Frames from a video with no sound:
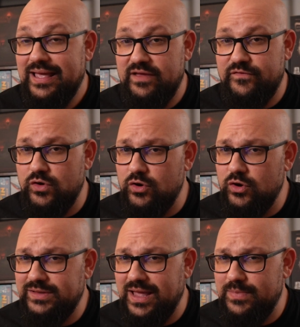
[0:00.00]
If you're
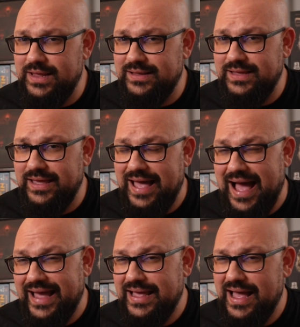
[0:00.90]
not tabling
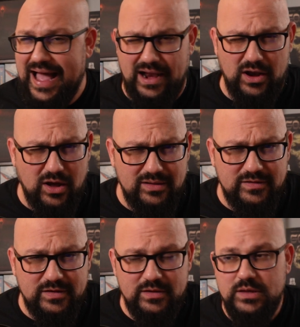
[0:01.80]
D.E.I. a lot,